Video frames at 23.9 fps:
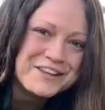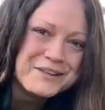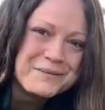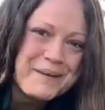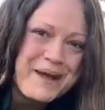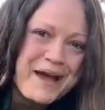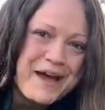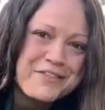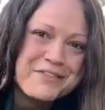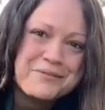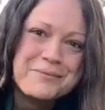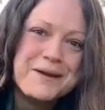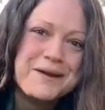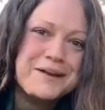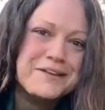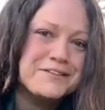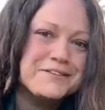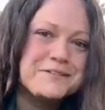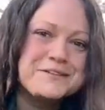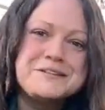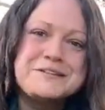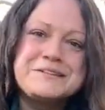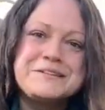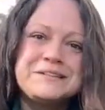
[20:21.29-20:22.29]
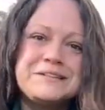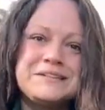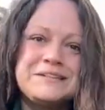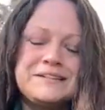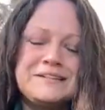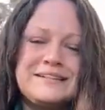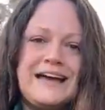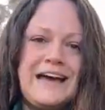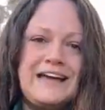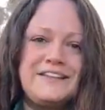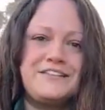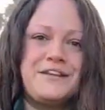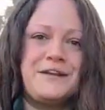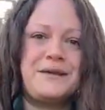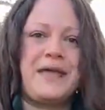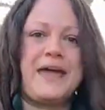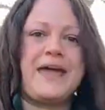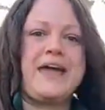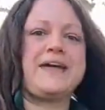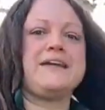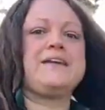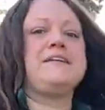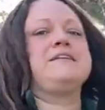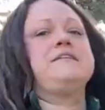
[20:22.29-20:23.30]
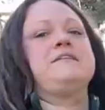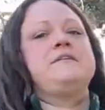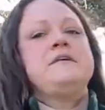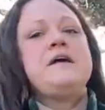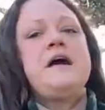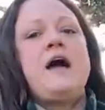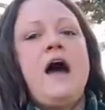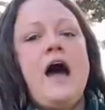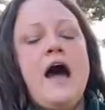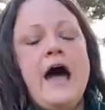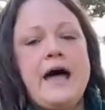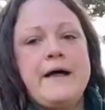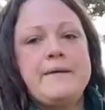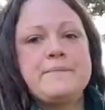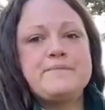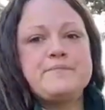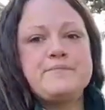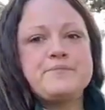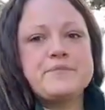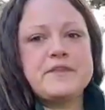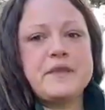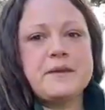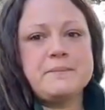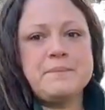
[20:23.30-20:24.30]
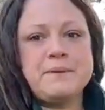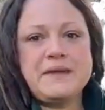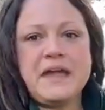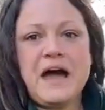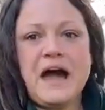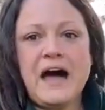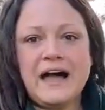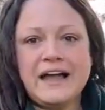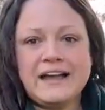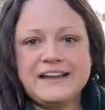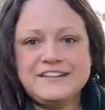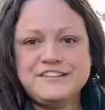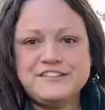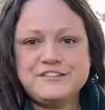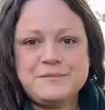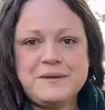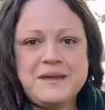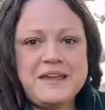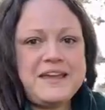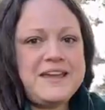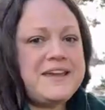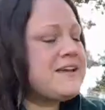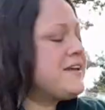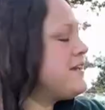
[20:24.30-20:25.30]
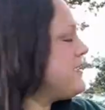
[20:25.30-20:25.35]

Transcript: the pathways. That's okay. Um, behind me,